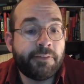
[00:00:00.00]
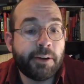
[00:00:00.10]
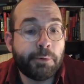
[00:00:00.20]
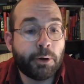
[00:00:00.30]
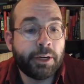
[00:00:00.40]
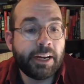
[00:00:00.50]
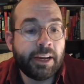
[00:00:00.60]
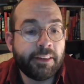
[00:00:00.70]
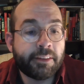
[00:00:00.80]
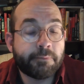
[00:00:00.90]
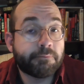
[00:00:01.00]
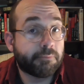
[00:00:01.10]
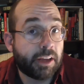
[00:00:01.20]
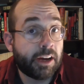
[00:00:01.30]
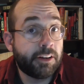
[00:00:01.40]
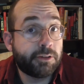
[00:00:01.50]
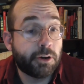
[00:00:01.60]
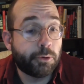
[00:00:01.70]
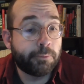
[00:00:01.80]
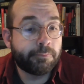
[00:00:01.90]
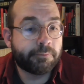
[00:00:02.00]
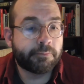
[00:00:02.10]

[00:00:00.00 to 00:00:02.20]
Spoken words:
February 8th at his home.